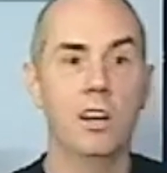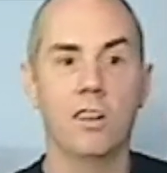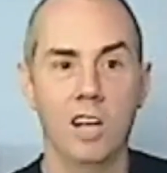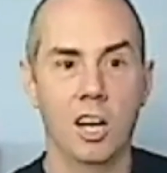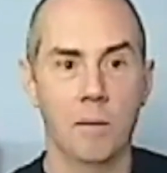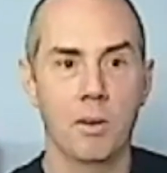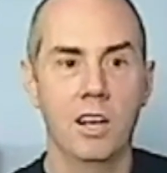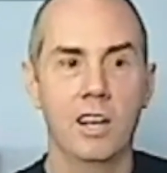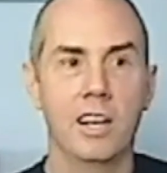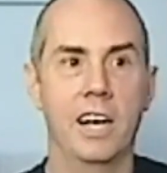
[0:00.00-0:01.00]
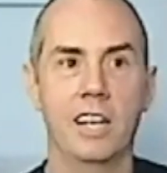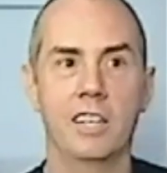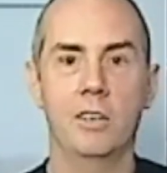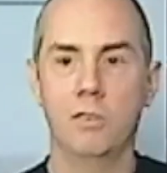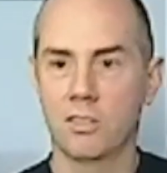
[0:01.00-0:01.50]
up, and he
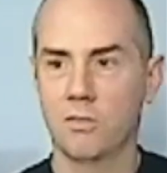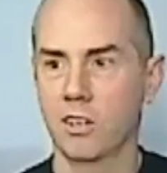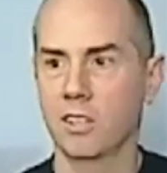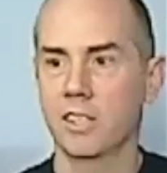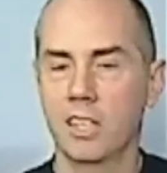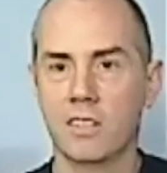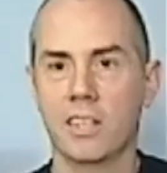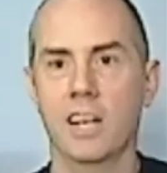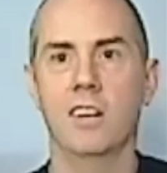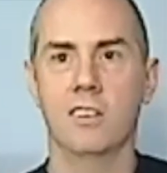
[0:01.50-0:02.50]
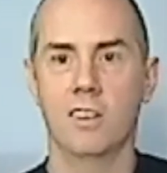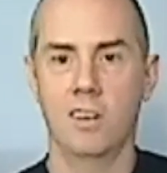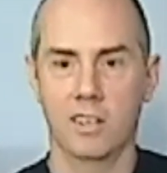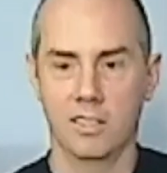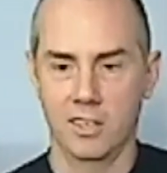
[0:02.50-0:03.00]
would just sort of kneel down
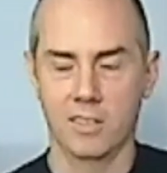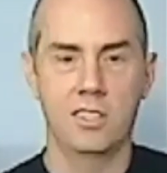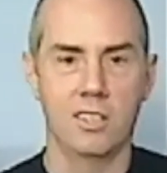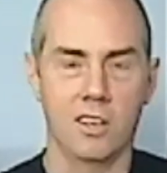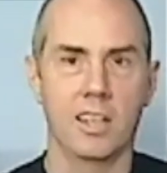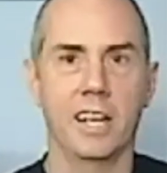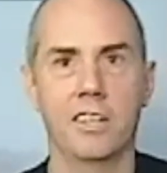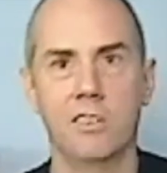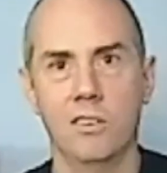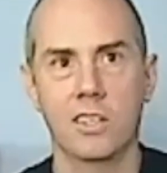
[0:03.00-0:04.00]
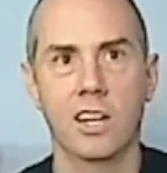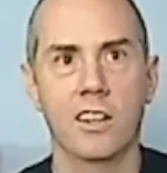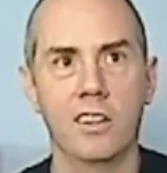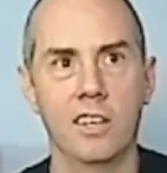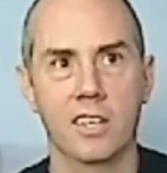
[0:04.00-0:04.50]
on, sit on an ankle kind of
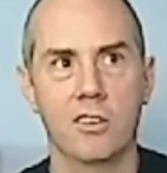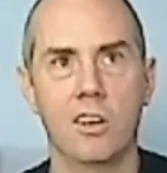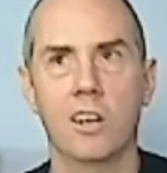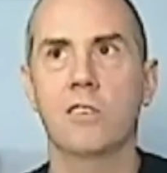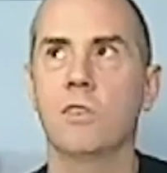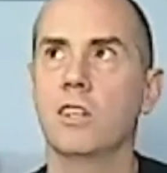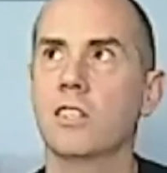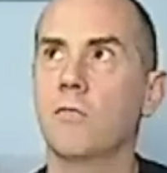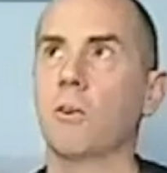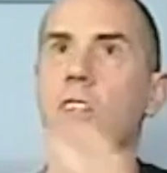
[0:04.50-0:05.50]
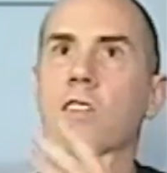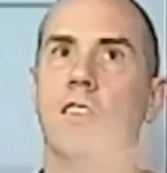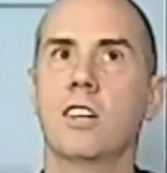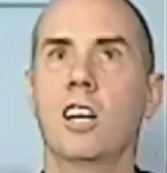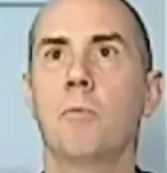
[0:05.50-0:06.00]
thing and talk to us, where he's
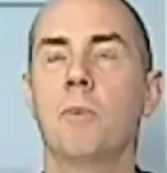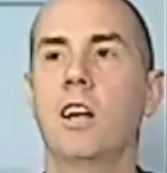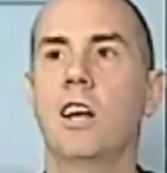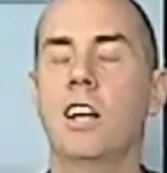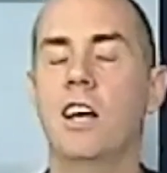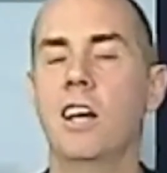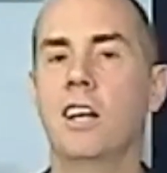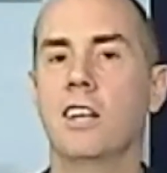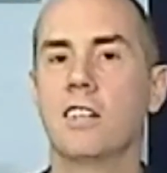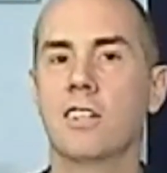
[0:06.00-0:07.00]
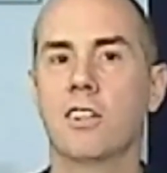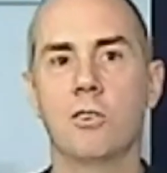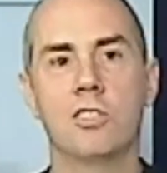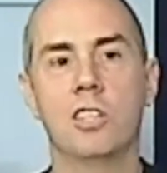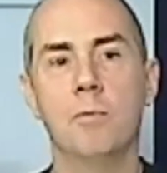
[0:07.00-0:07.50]
looking up. It's like there was
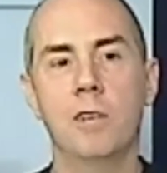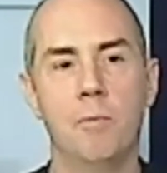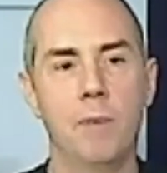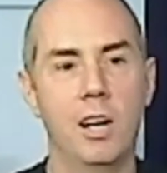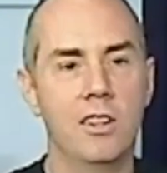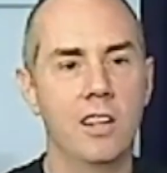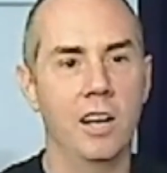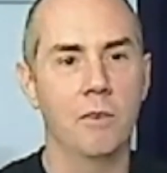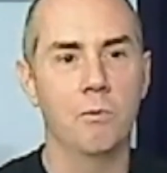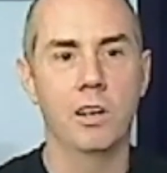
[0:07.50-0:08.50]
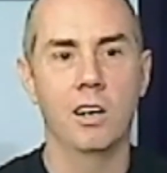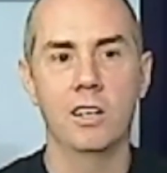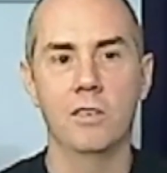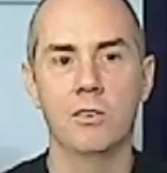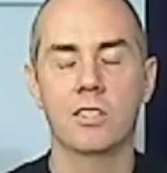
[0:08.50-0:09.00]
something about that where it
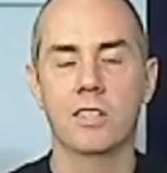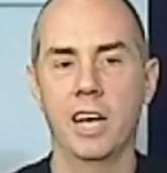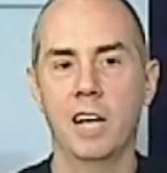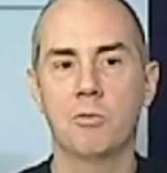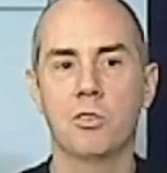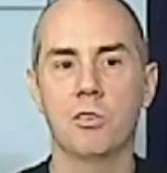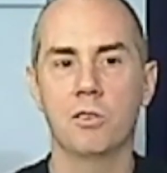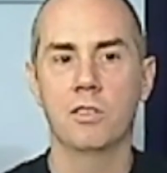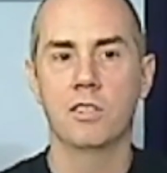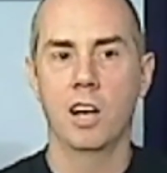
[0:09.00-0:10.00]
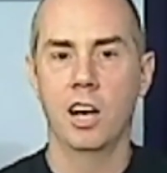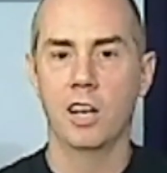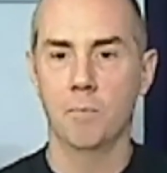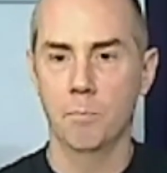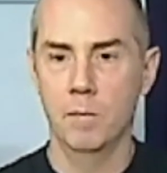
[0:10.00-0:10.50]
was an absolute, not a
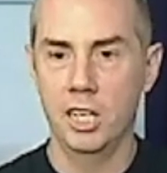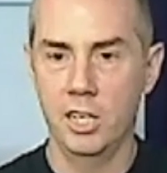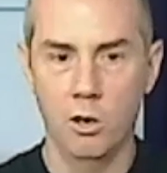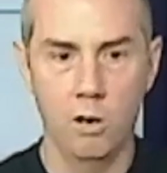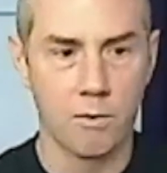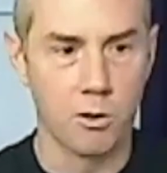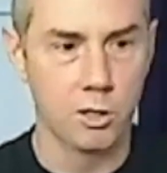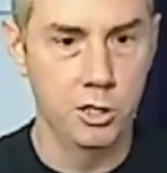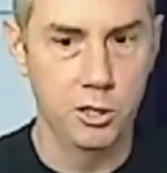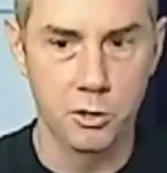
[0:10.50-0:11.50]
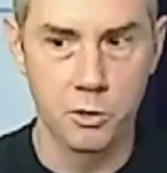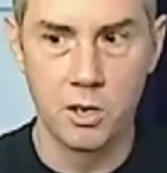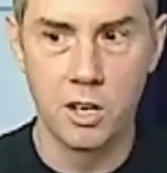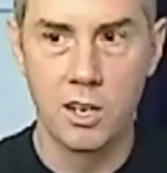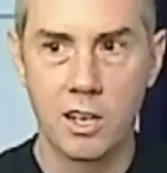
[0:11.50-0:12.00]
me over you,
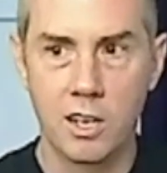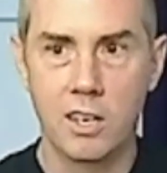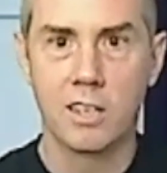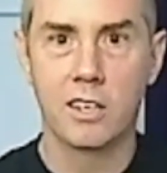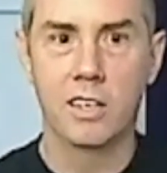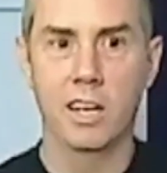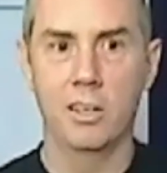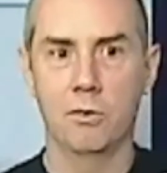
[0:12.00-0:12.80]
and there